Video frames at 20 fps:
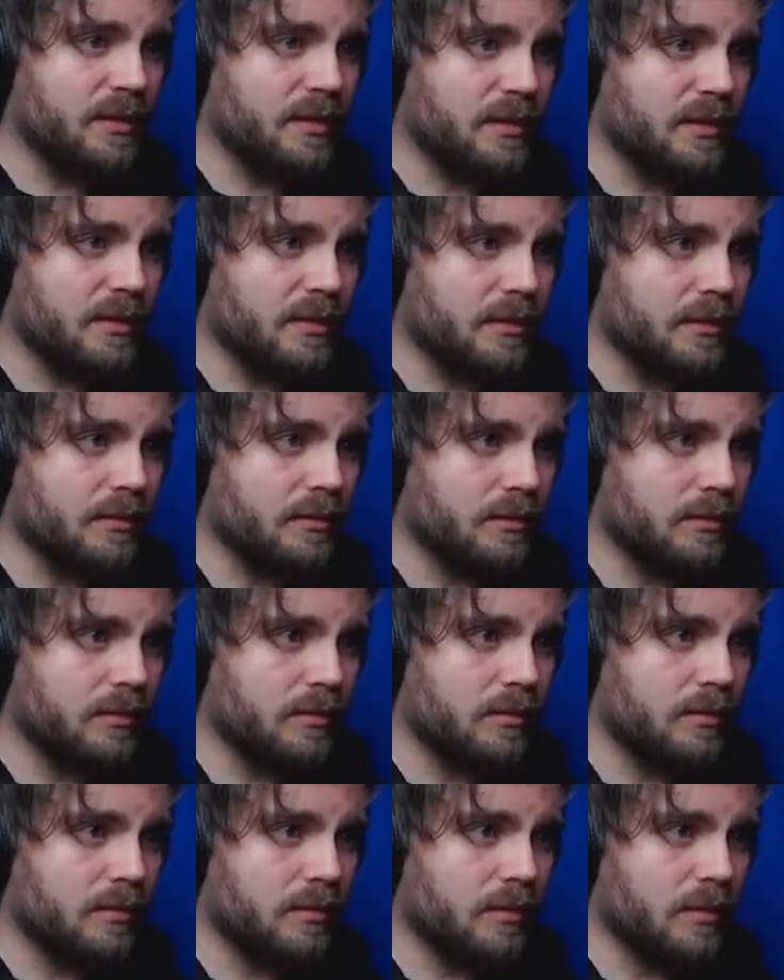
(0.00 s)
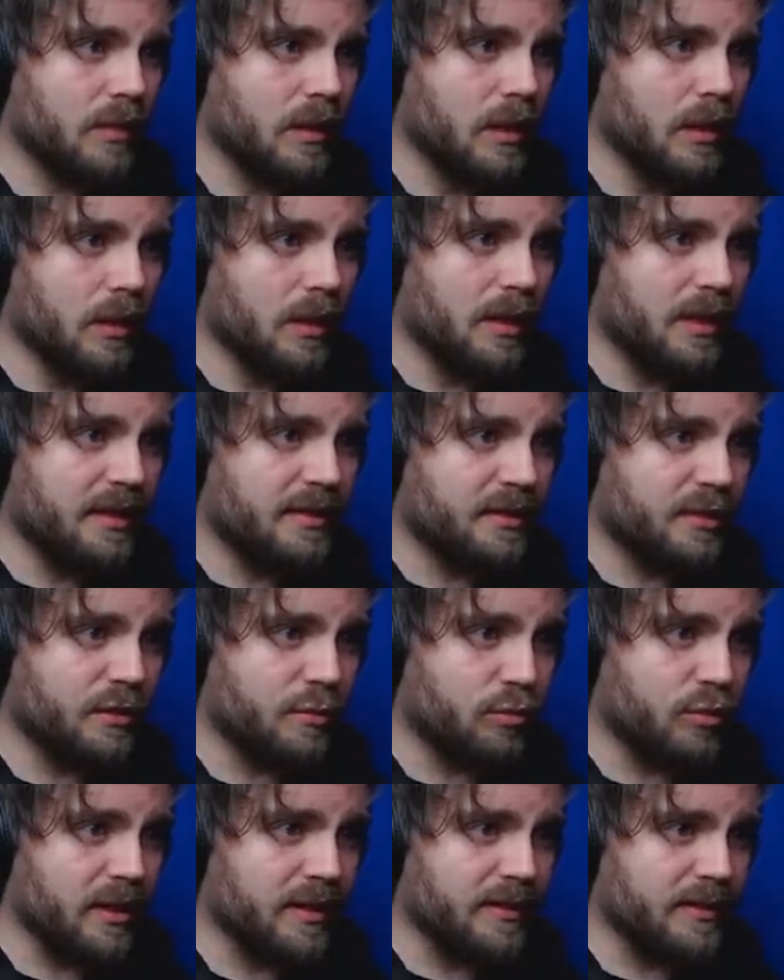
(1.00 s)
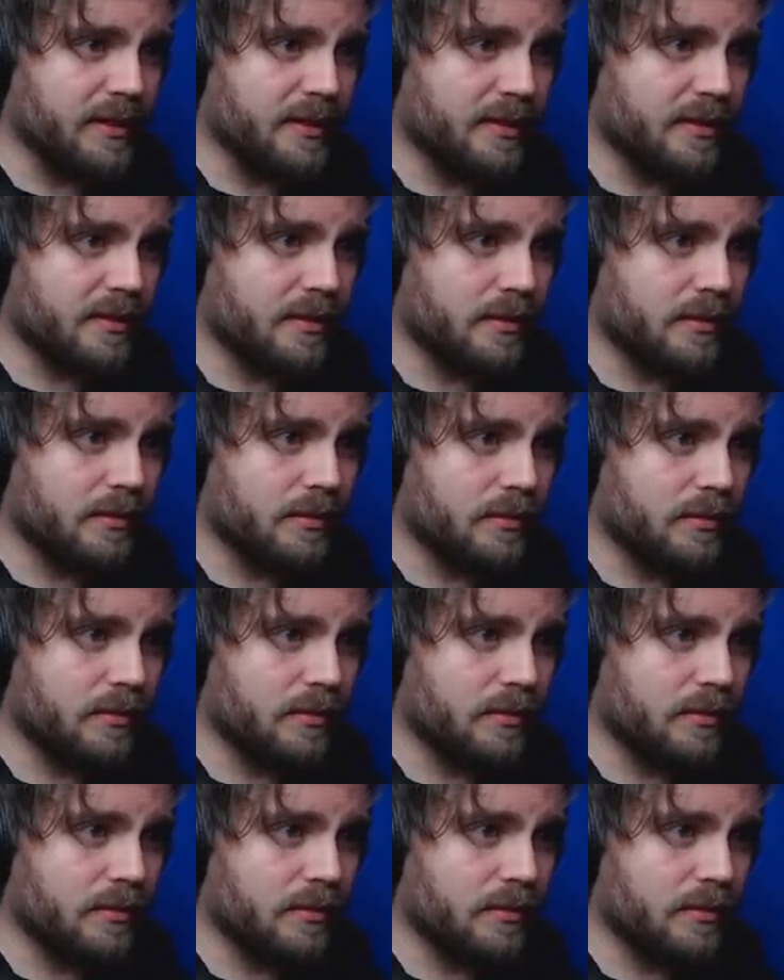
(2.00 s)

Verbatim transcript: just let's just press this.